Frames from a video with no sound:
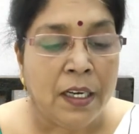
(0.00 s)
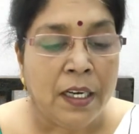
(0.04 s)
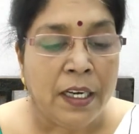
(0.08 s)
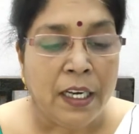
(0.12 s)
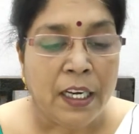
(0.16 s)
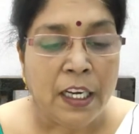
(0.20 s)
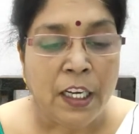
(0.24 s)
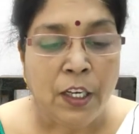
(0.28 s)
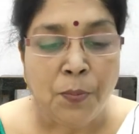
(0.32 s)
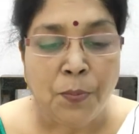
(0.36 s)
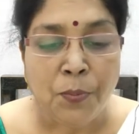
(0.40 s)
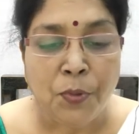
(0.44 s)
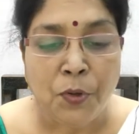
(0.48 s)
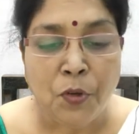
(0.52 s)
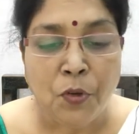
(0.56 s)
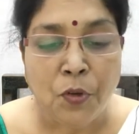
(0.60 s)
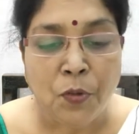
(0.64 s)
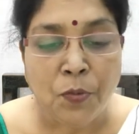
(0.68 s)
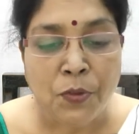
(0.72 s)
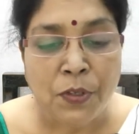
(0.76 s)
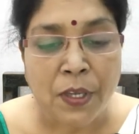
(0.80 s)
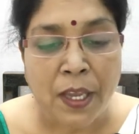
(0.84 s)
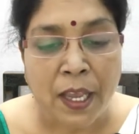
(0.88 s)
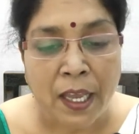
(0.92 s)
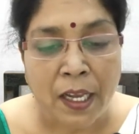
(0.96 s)
It
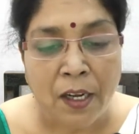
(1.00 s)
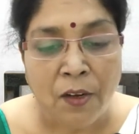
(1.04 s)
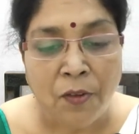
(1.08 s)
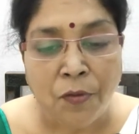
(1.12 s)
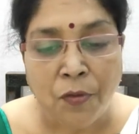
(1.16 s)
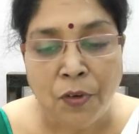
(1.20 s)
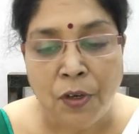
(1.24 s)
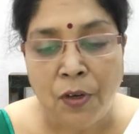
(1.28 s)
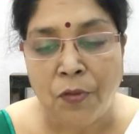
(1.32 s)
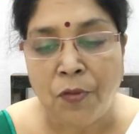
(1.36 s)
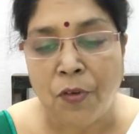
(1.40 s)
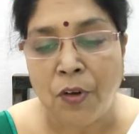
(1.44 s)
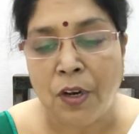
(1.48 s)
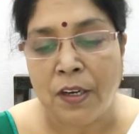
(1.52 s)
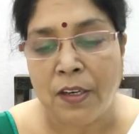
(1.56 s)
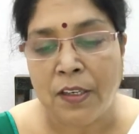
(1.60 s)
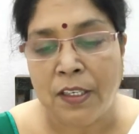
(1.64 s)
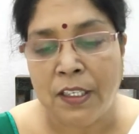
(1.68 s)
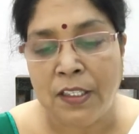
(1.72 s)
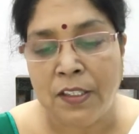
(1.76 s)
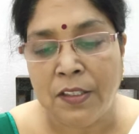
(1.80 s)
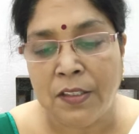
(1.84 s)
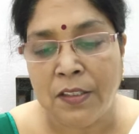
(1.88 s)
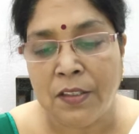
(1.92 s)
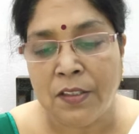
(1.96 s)
proves helpful for
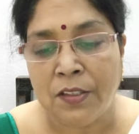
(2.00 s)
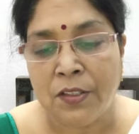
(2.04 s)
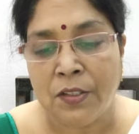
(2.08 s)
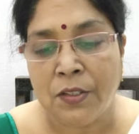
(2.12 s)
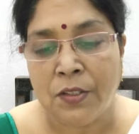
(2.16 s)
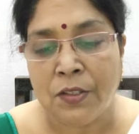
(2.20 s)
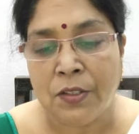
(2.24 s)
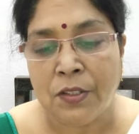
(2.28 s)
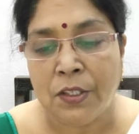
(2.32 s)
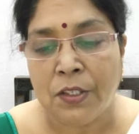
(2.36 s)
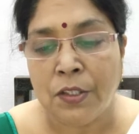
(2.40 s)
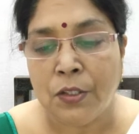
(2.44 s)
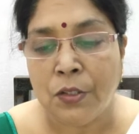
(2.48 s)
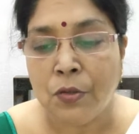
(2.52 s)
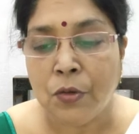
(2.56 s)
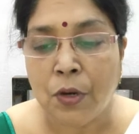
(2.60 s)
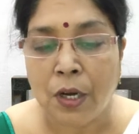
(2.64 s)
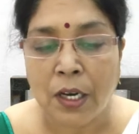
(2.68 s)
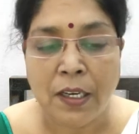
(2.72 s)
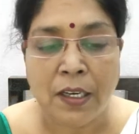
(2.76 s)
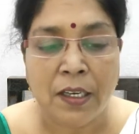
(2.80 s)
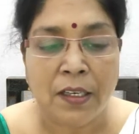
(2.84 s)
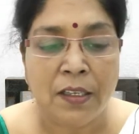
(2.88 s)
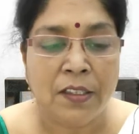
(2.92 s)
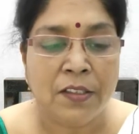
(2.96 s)
readers to
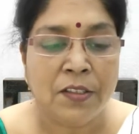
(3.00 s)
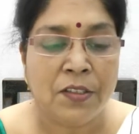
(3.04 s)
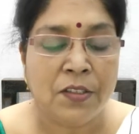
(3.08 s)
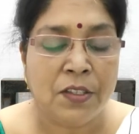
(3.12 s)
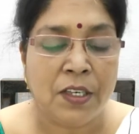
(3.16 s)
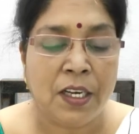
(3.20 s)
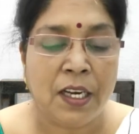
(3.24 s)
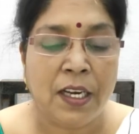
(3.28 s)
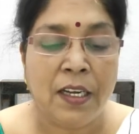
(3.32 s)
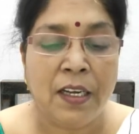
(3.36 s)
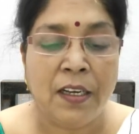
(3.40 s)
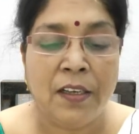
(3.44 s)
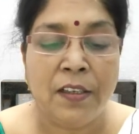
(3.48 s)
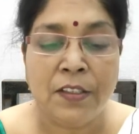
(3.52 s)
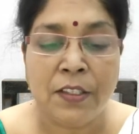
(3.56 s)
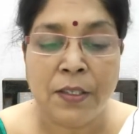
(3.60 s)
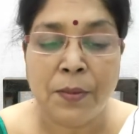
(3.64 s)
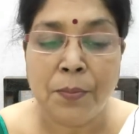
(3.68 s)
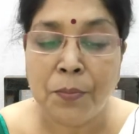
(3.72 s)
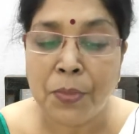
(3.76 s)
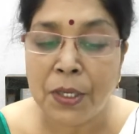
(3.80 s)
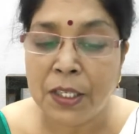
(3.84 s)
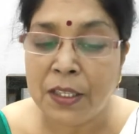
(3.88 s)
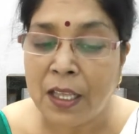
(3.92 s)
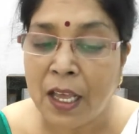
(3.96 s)
understand and
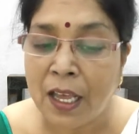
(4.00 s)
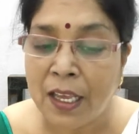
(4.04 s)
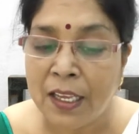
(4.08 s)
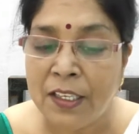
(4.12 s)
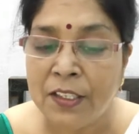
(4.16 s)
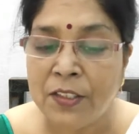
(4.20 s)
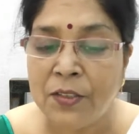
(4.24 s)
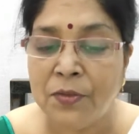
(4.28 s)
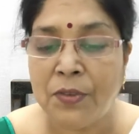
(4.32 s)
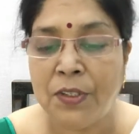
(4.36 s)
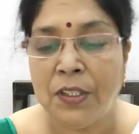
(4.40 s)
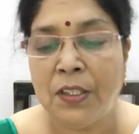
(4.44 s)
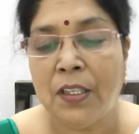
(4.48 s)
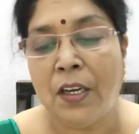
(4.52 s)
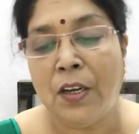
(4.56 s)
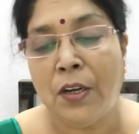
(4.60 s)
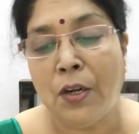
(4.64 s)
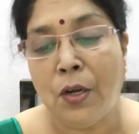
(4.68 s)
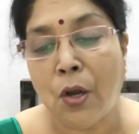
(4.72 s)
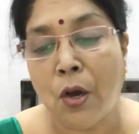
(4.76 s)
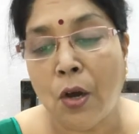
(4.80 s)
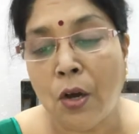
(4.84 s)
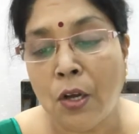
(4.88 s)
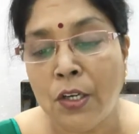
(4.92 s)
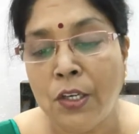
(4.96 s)
sympathize with the
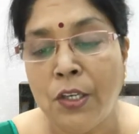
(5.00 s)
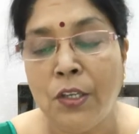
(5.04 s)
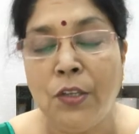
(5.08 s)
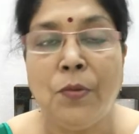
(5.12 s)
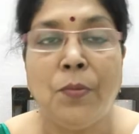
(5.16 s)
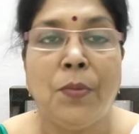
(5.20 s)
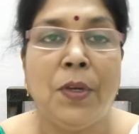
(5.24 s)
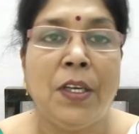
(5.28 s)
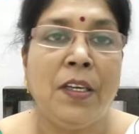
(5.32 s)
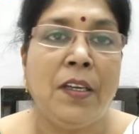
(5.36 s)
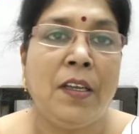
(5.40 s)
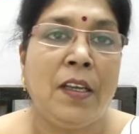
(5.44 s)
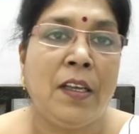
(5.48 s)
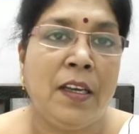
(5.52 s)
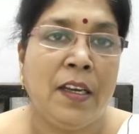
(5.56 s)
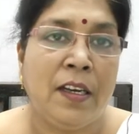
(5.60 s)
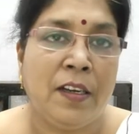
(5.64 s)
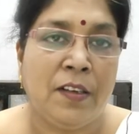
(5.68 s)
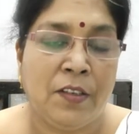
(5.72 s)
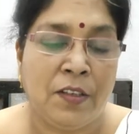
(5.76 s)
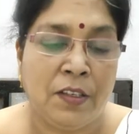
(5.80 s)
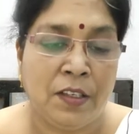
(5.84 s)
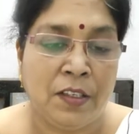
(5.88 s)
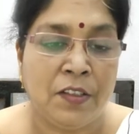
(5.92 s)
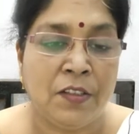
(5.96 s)
non-human
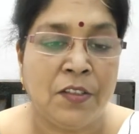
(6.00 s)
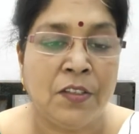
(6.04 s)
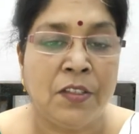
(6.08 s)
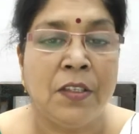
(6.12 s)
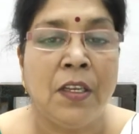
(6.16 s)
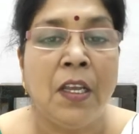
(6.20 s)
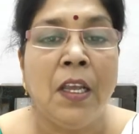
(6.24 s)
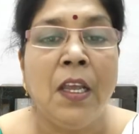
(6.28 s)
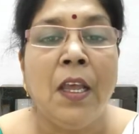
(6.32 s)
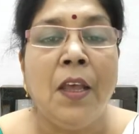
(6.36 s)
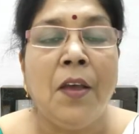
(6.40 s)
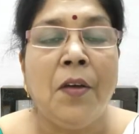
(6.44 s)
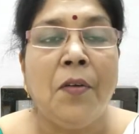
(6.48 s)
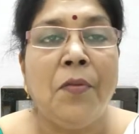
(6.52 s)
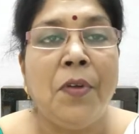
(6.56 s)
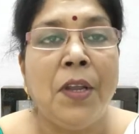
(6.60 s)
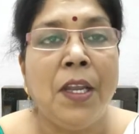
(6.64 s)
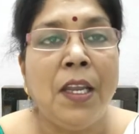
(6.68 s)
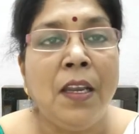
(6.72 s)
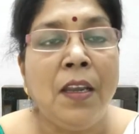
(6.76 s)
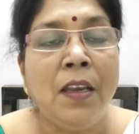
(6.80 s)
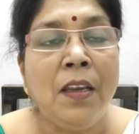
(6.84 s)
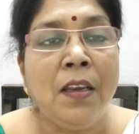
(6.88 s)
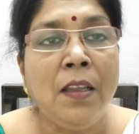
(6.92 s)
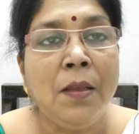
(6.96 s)
characters.
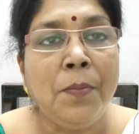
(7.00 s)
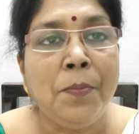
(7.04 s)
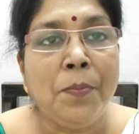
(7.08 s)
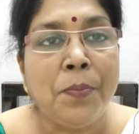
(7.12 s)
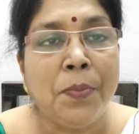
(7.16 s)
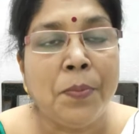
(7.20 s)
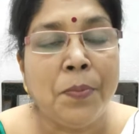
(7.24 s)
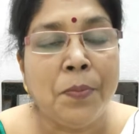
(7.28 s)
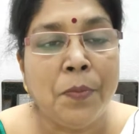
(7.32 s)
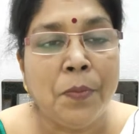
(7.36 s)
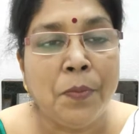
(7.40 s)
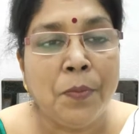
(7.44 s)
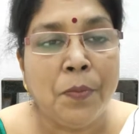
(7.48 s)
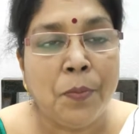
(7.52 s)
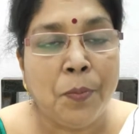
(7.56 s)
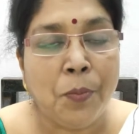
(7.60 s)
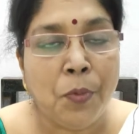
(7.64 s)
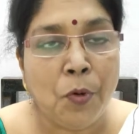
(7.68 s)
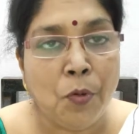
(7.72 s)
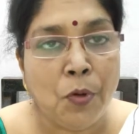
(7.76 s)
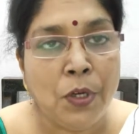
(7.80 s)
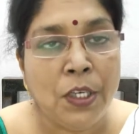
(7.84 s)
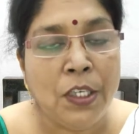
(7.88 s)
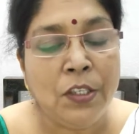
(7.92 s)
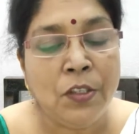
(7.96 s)
When the
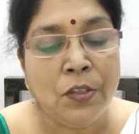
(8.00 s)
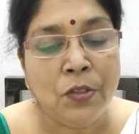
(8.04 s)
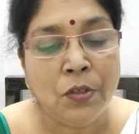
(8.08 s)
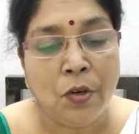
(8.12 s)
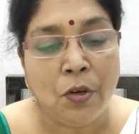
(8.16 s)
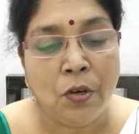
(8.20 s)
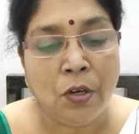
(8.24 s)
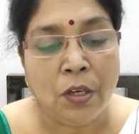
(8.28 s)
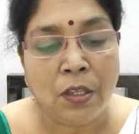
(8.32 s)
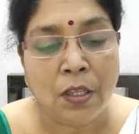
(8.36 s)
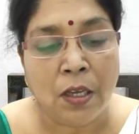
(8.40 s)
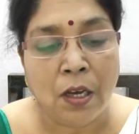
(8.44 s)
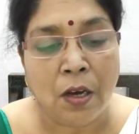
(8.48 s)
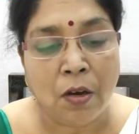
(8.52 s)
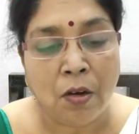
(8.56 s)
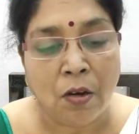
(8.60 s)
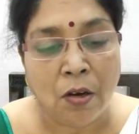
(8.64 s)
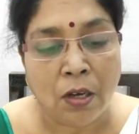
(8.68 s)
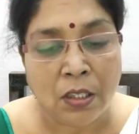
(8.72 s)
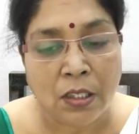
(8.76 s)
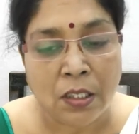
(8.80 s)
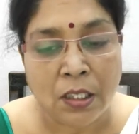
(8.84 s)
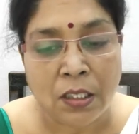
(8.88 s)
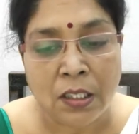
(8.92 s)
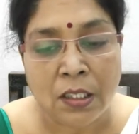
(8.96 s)
poet or the
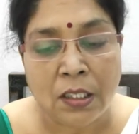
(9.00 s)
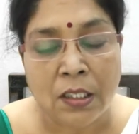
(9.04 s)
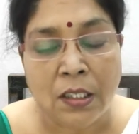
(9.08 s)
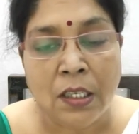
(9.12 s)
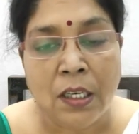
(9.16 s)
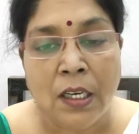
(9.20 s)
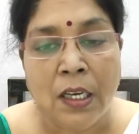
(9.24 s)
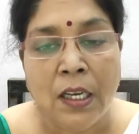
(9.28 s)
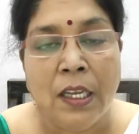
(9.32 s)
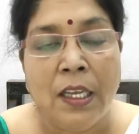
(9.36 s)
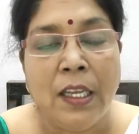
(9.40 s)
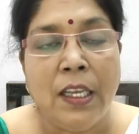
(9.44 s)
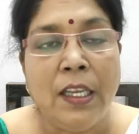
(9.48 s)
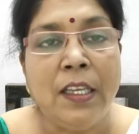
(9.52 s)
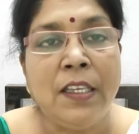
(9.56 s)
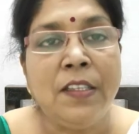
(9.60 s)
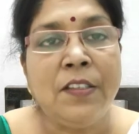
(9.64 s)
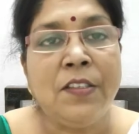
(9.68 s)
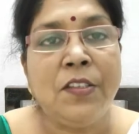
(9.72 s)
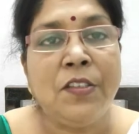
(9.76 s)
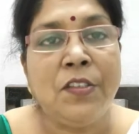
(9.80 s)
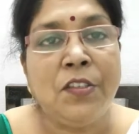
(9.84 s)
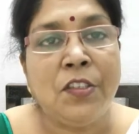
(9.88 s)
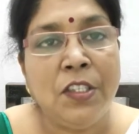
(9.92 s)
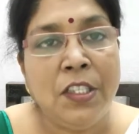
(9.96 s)
author
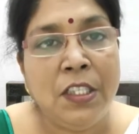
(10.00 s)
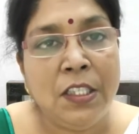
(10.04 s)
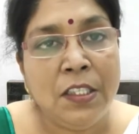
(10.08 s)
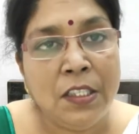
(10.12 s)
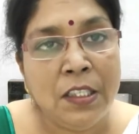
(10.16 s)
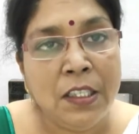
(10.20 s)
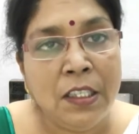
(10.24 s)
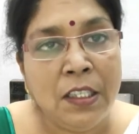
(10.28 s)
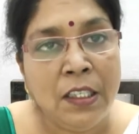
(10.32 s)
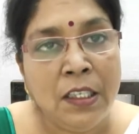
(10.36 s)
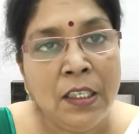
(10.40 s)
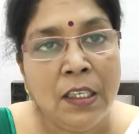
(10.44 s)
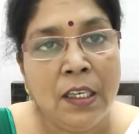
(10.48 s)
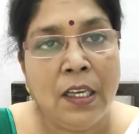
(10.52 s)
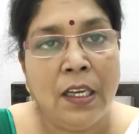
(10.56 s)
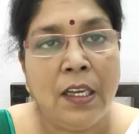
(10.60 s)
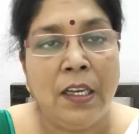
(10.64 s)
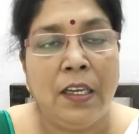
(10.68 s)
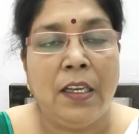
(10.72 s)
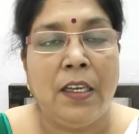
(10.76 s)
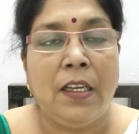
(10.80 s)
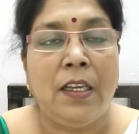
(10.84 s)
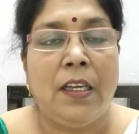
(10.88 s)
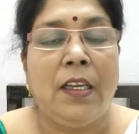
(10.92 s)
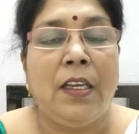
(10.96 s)
is treating
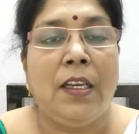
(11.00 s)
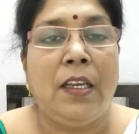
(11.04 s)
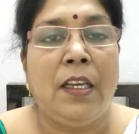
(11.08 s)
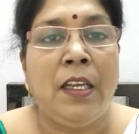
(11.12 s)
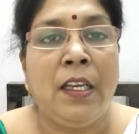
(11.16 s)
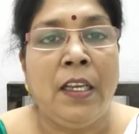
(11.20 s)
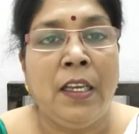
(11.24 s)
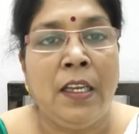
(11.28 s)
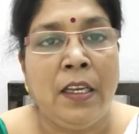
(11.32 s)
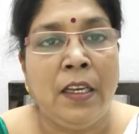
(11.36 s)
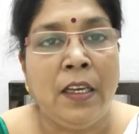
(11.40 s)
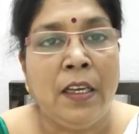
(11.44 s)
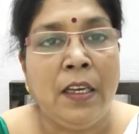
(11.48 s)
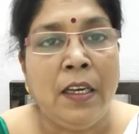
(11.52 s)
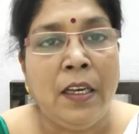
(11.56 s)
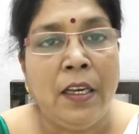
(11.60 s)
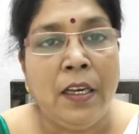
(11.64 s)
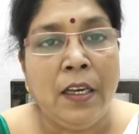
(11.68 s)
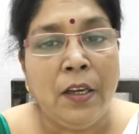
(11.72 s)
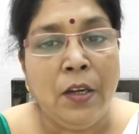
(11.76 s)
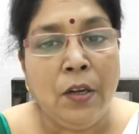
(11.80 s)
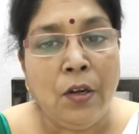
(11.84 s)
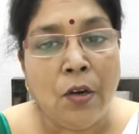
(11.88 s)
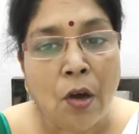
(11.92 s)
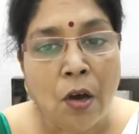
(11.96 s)
a
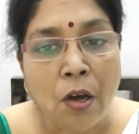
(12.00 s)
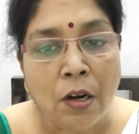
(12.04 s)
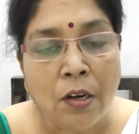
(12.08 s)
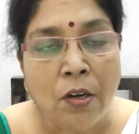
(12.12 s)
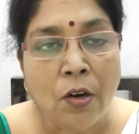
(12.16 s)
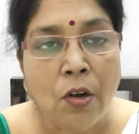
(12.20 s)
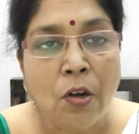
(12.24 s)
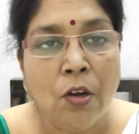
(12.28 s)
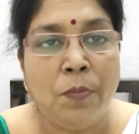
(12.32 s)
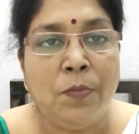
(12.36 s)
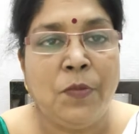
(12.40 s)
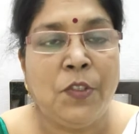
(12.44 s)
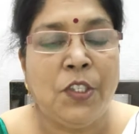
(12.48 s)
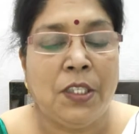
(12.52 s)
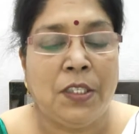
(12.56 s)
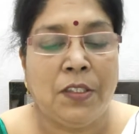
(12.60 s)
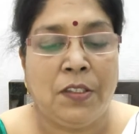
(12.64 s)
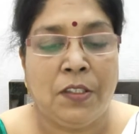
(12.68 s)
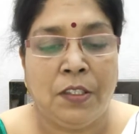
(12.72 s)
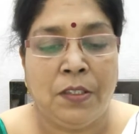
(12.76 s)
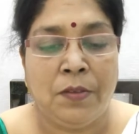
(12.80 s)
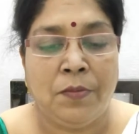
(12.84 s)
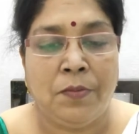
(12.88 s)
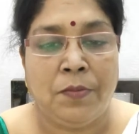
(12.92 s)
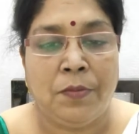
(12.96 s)

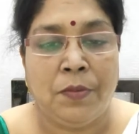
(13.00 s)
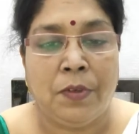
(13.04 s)
non-objective,